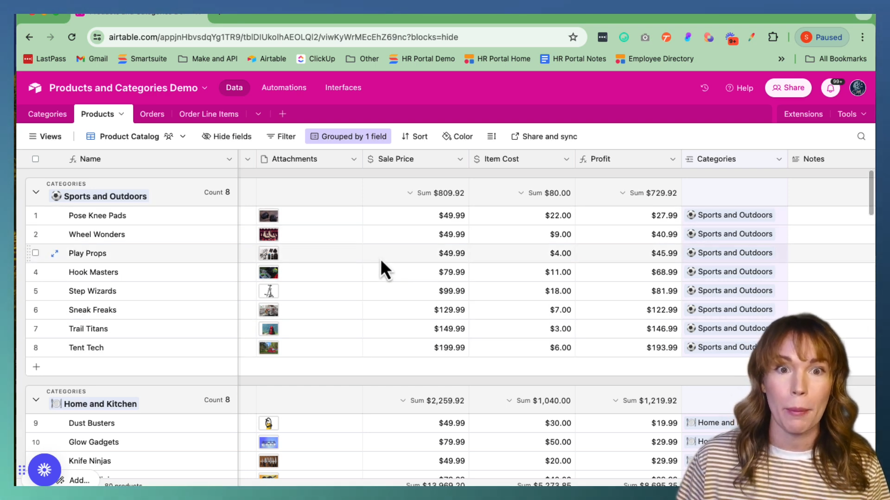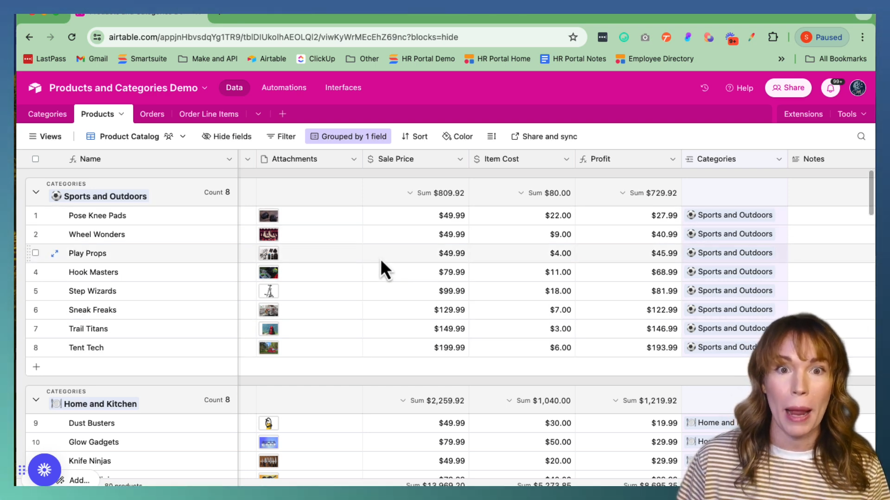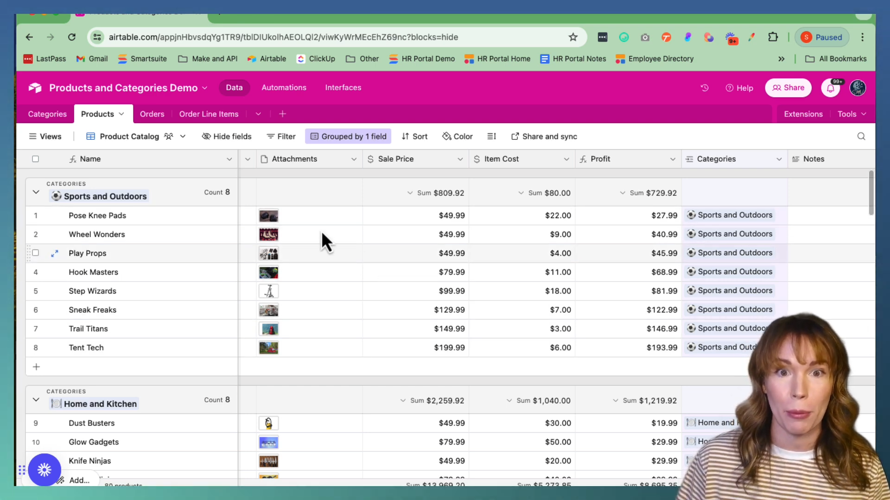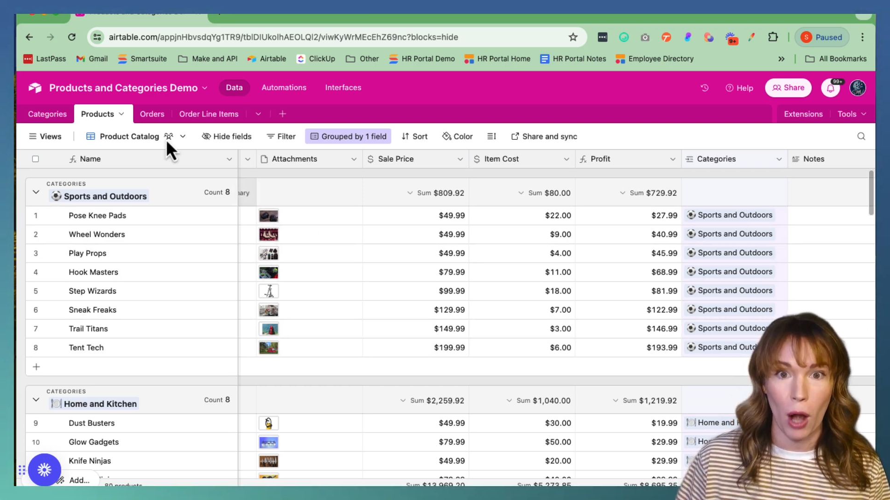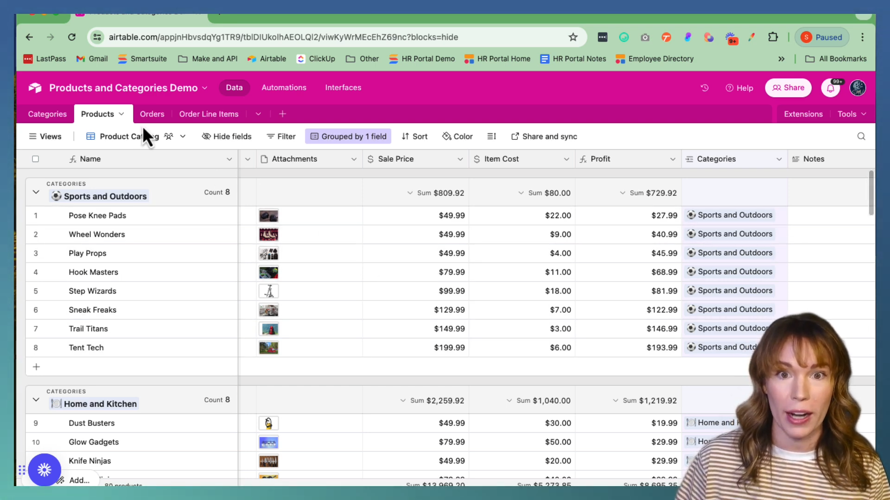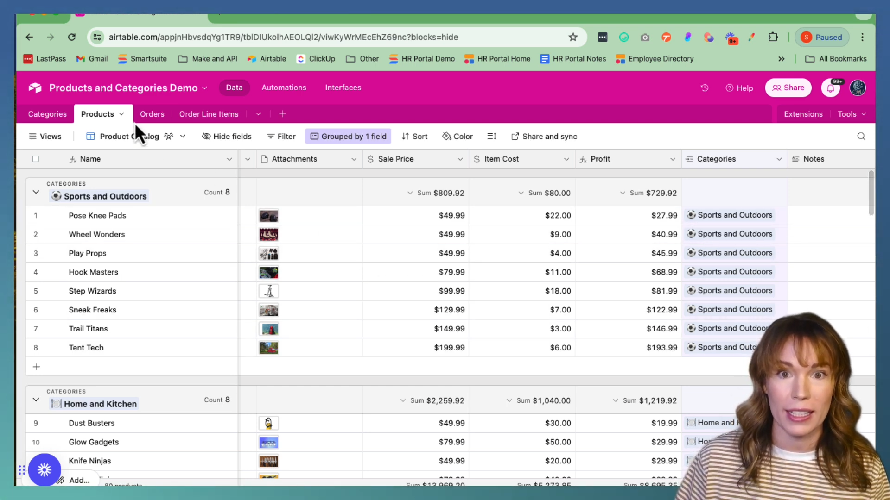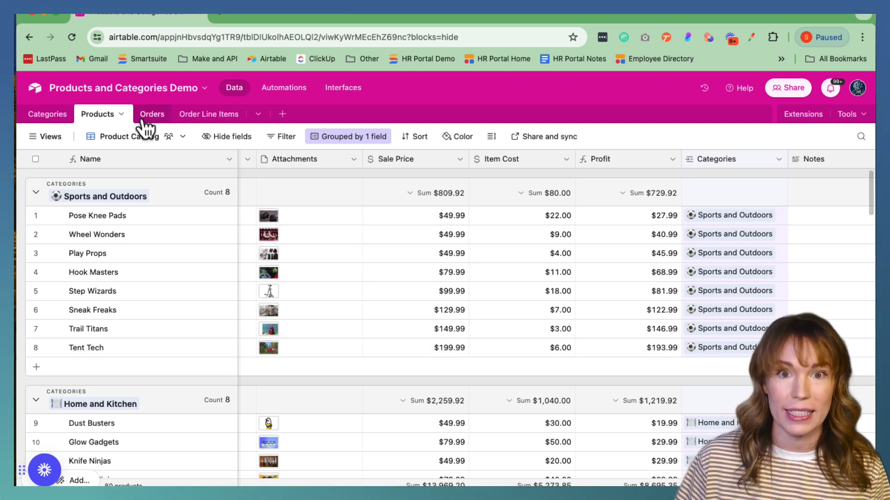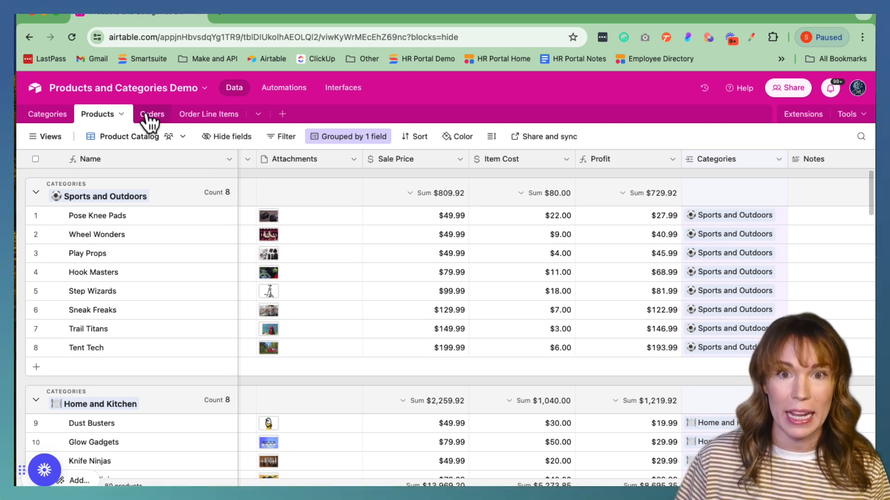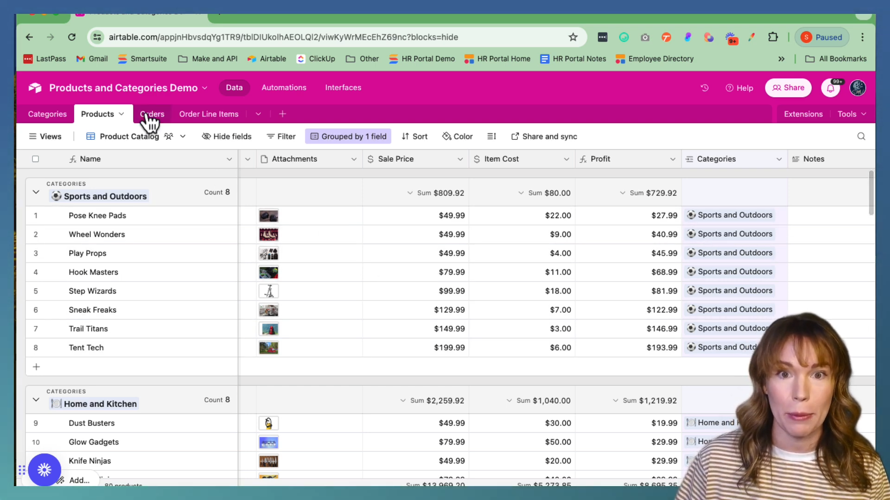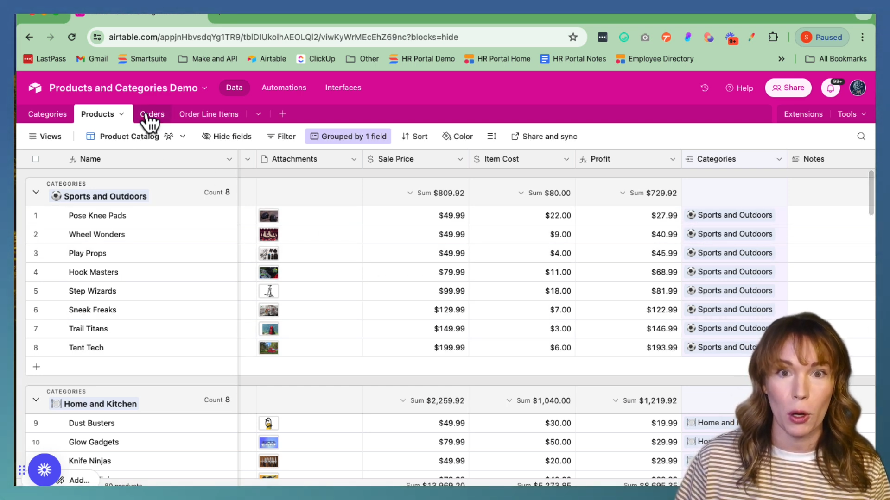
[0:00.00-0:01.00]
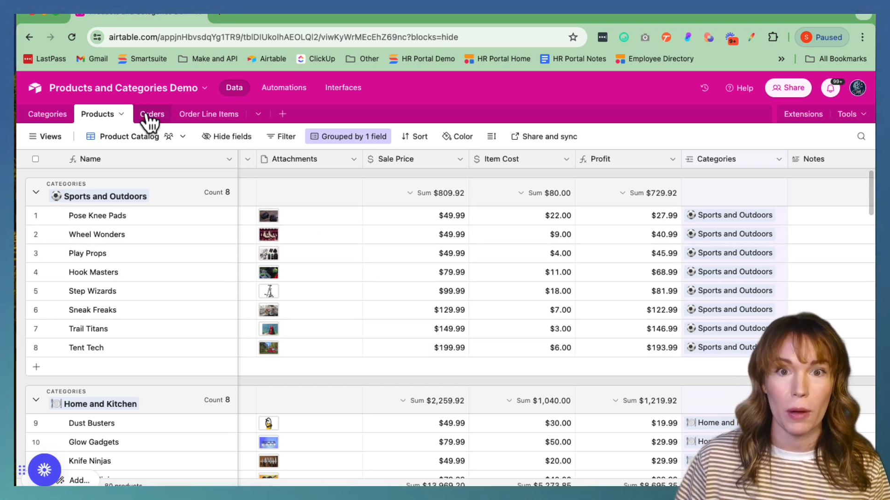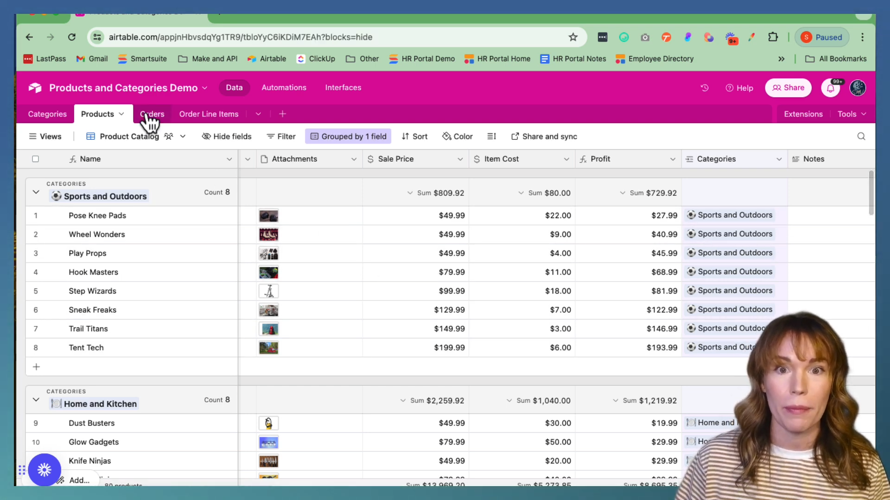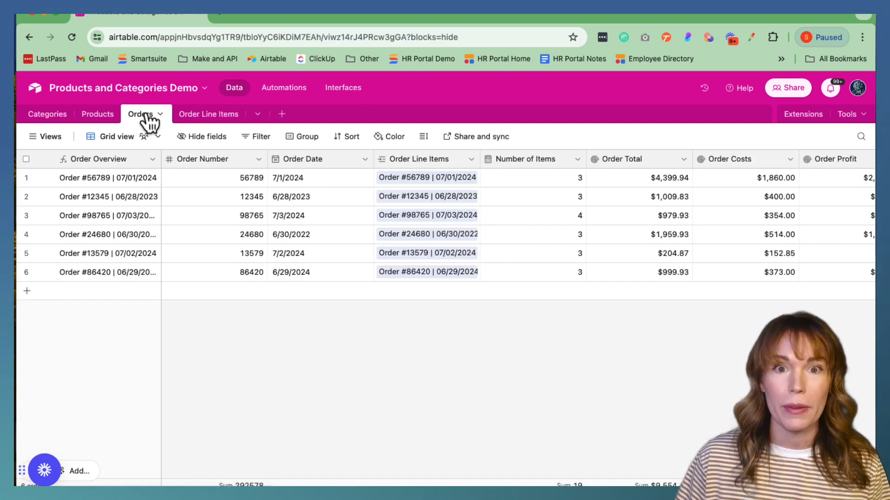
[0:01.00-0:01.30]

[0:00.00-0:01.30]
my products table.